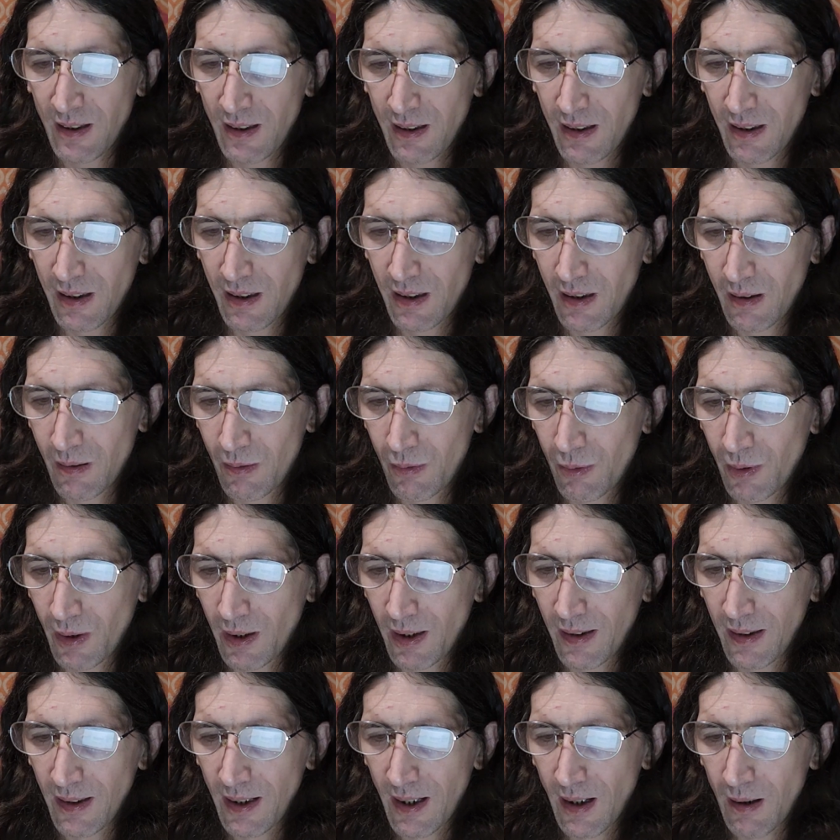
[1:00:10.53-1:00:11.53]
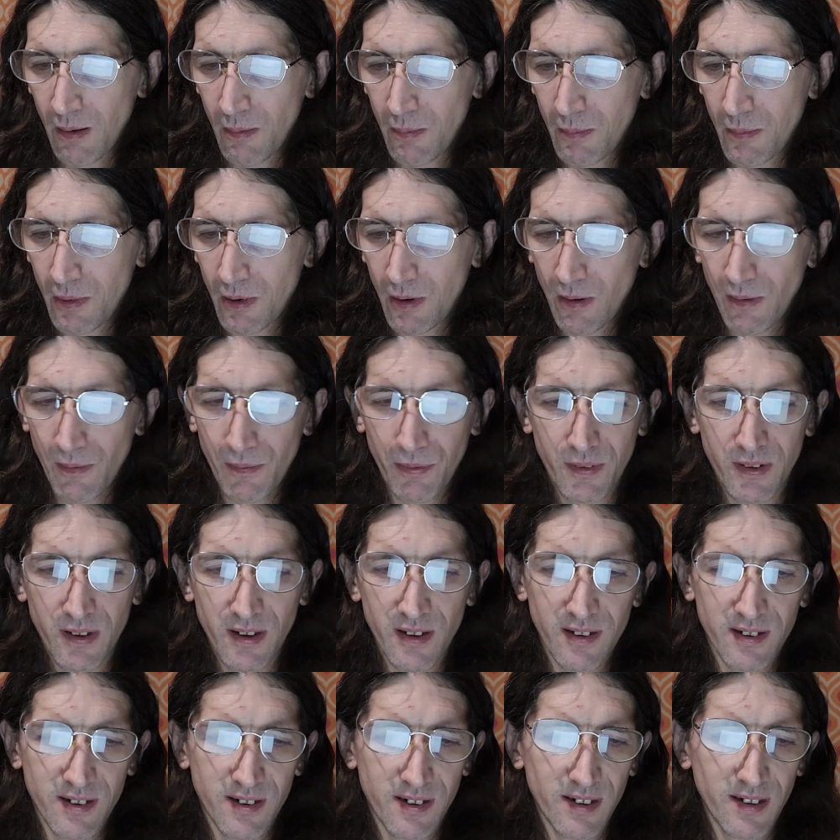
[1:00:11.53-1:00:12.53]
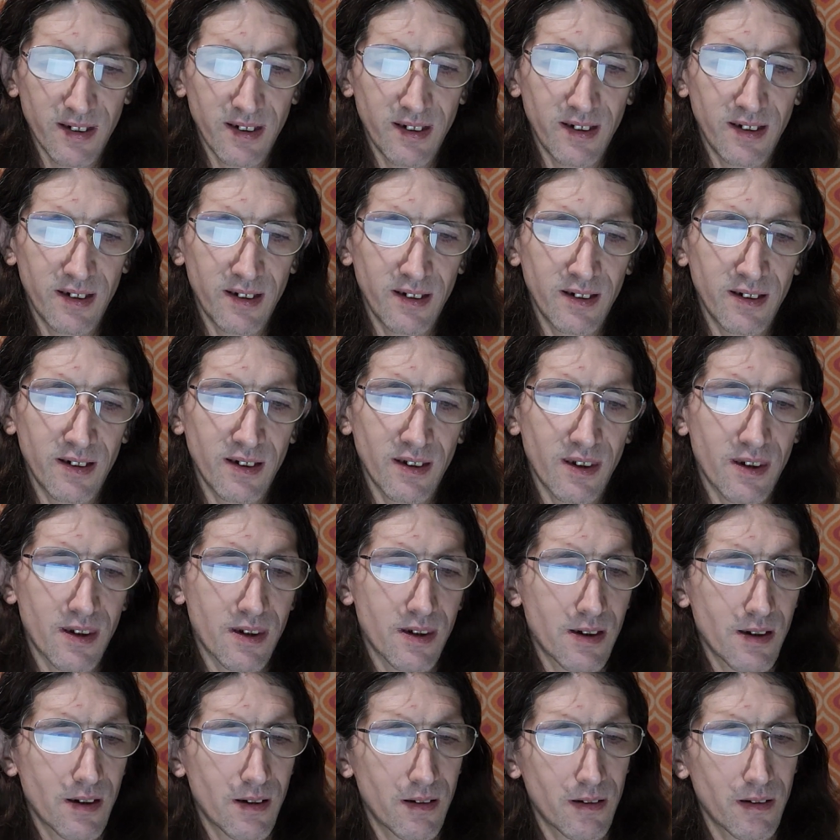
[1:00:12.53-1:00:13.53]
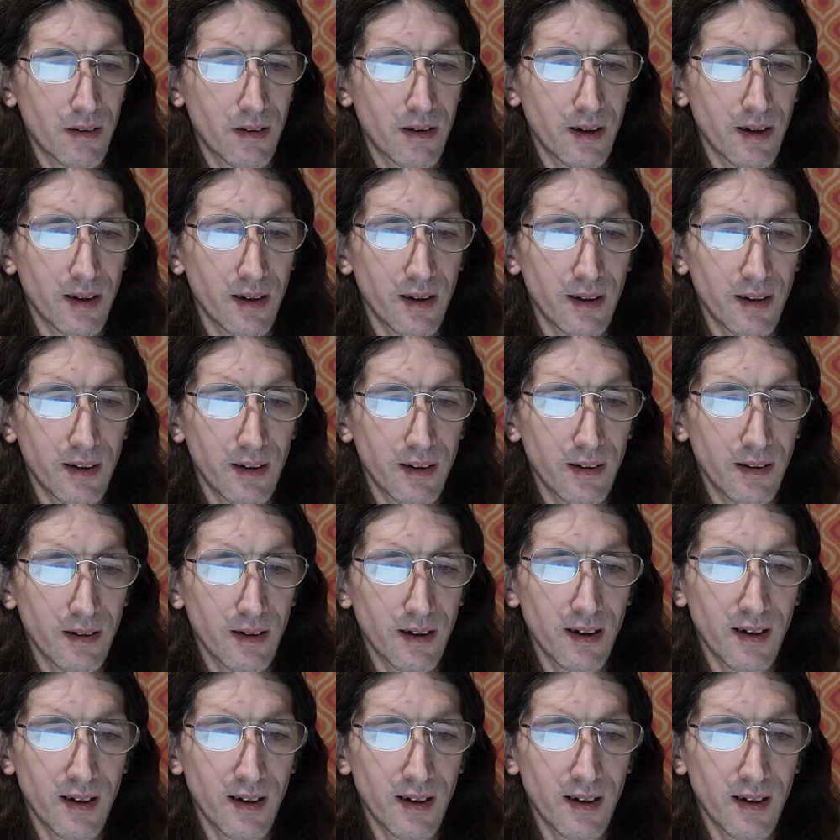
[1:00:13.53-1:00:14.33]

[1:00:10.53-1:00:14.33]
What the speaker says: And we now move to scene 30,